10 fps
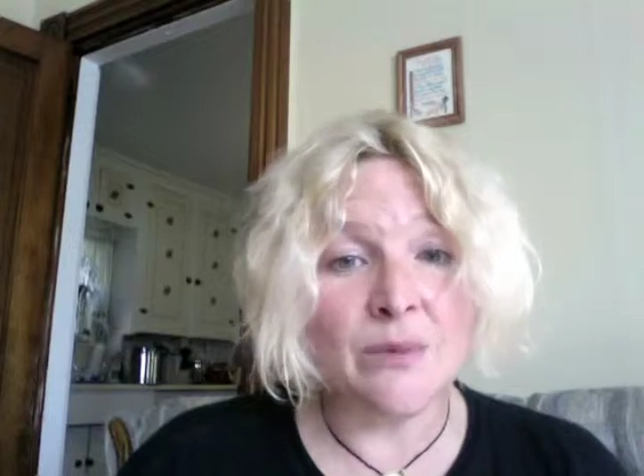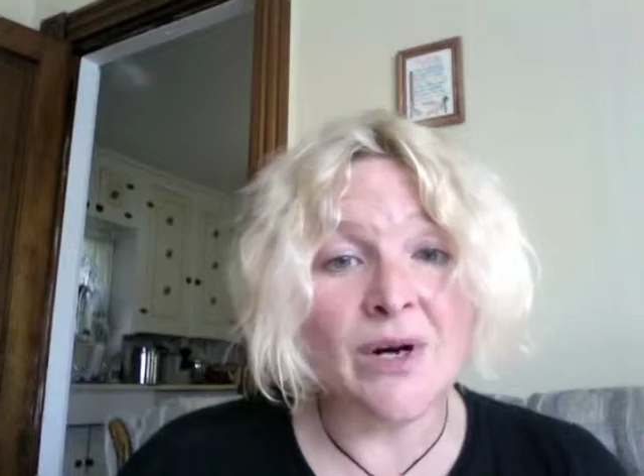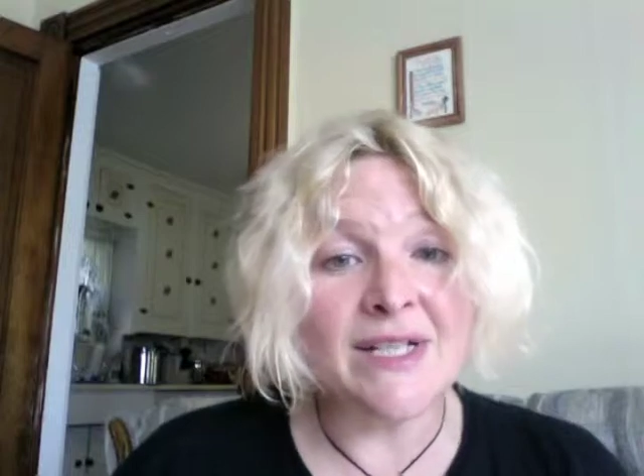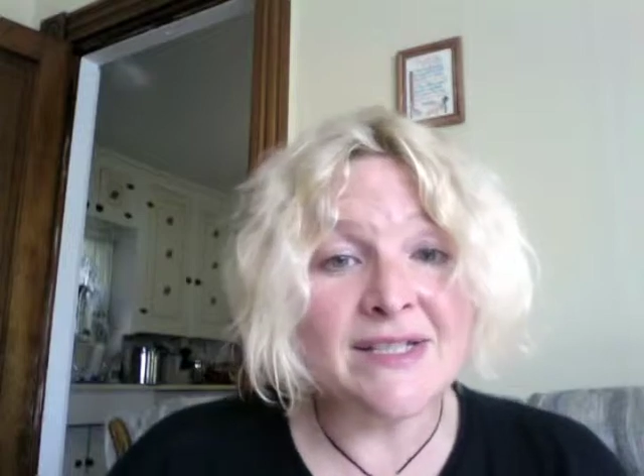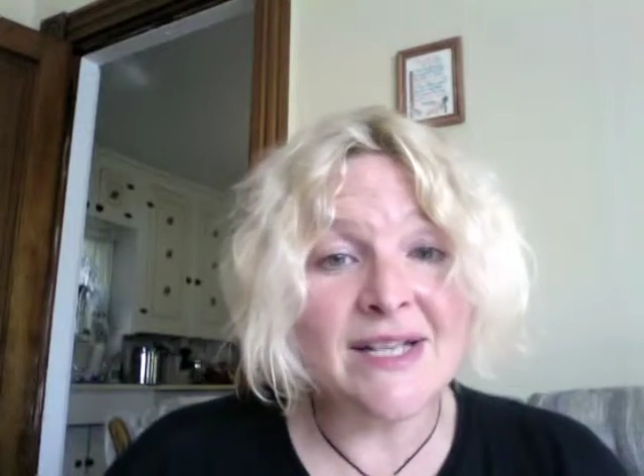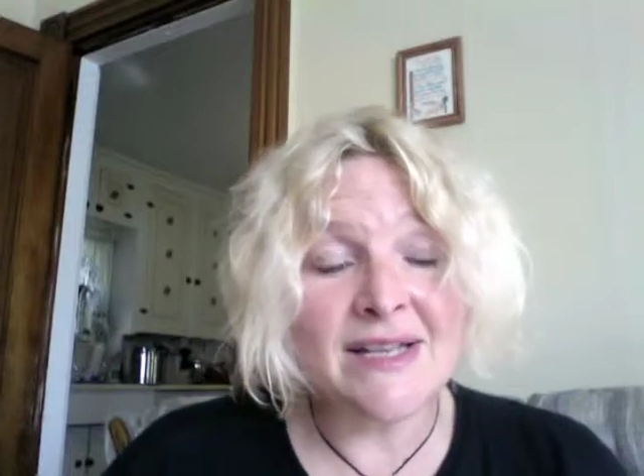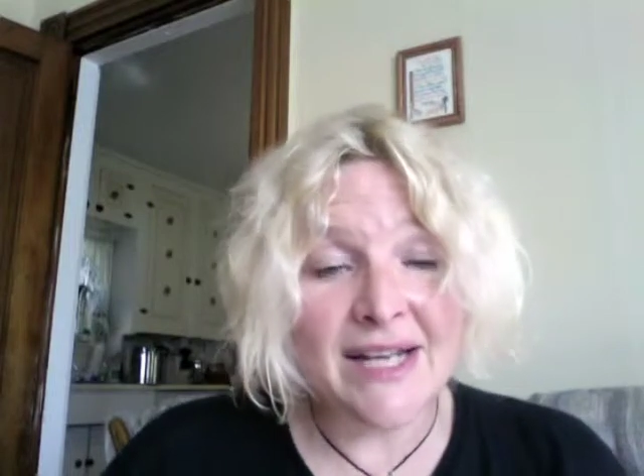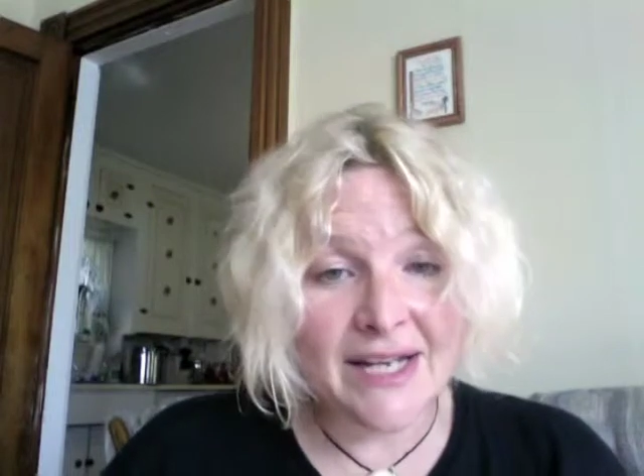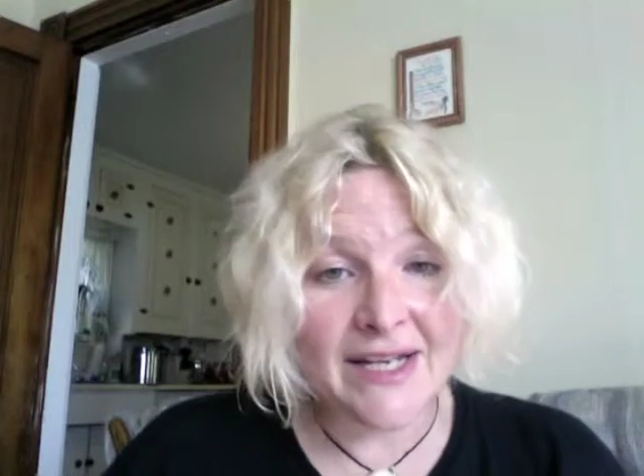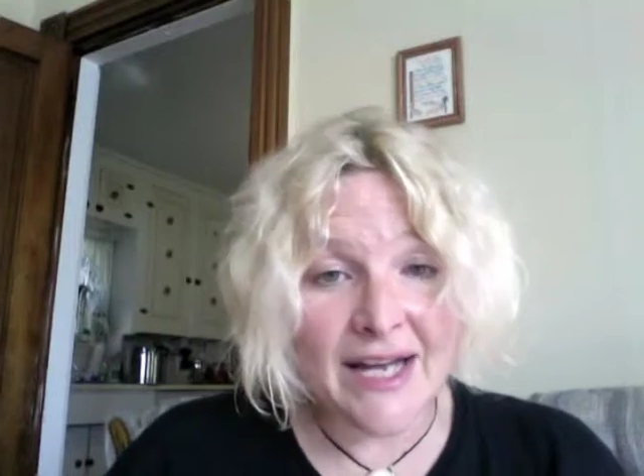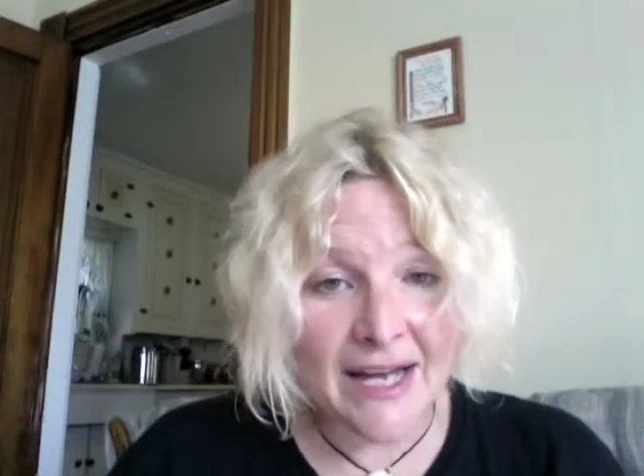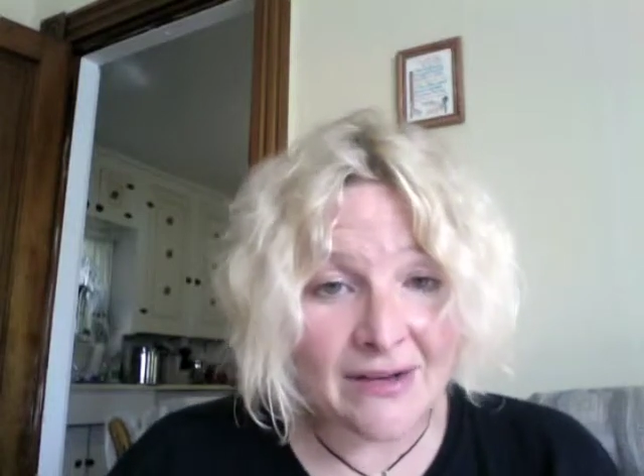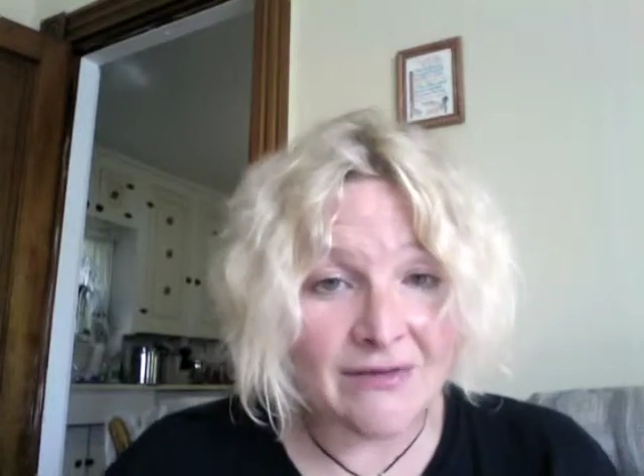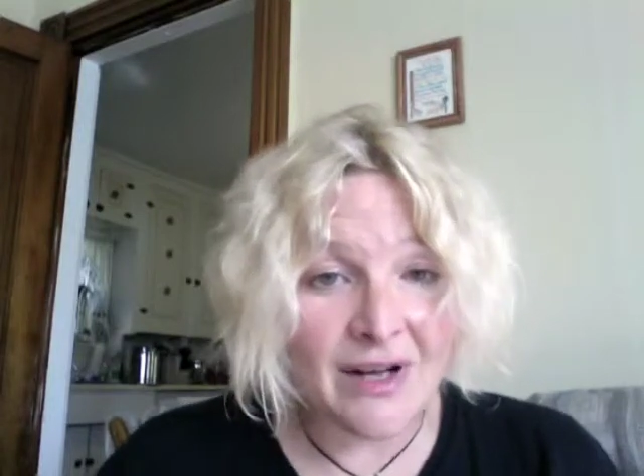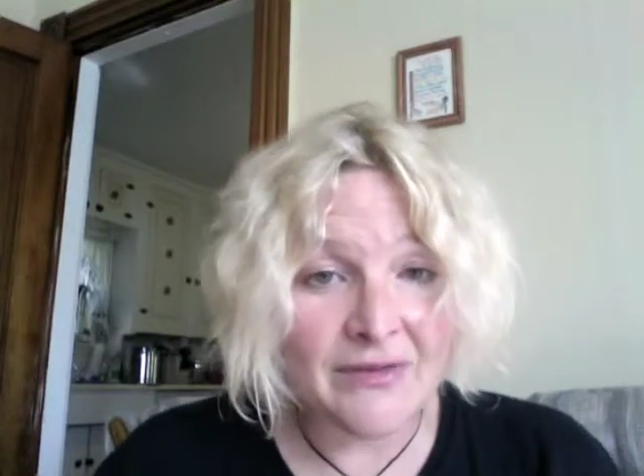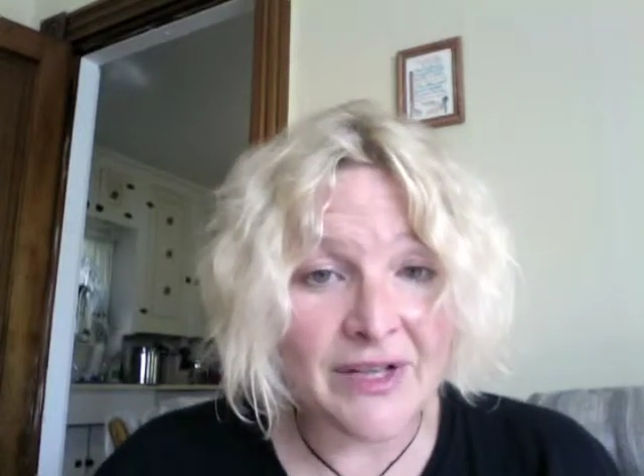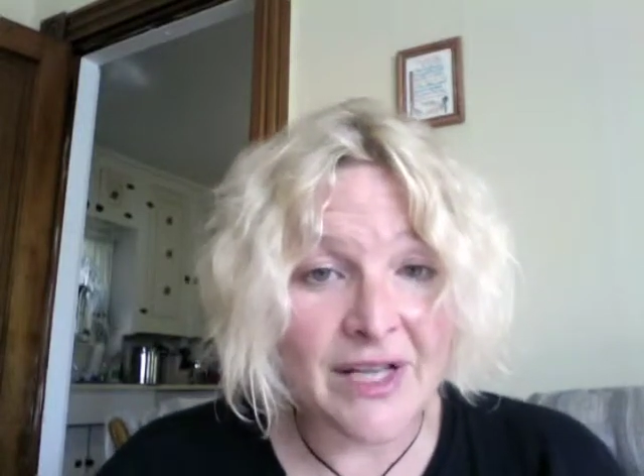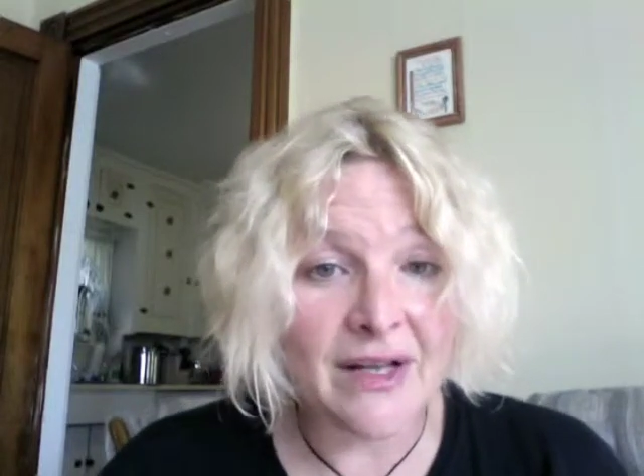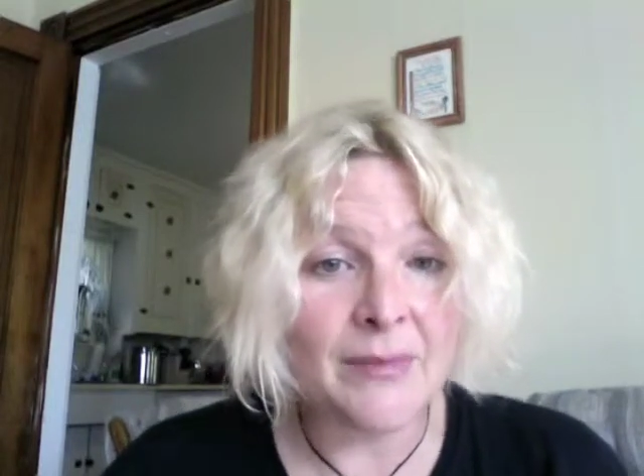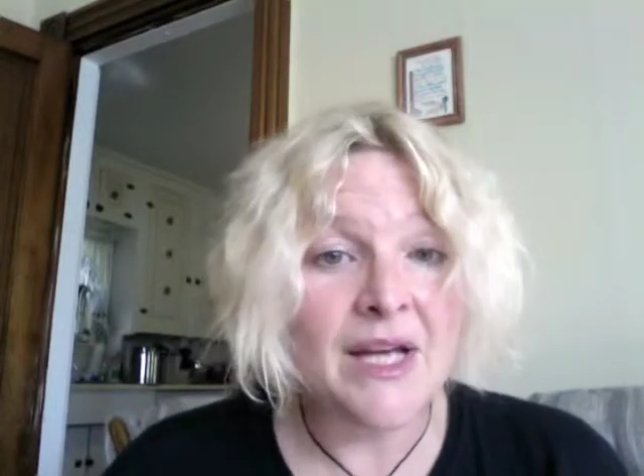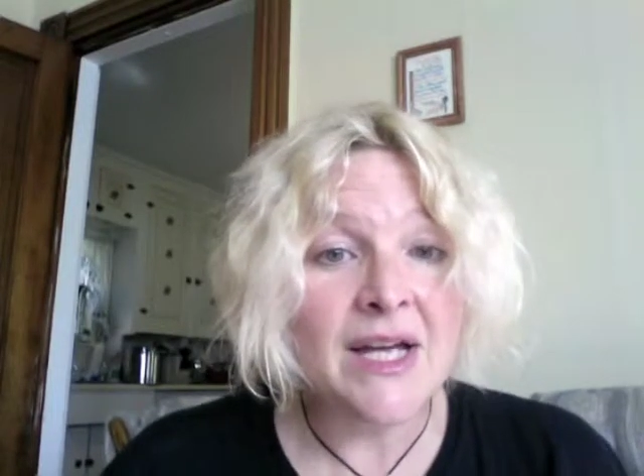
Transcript: was that they had involving him.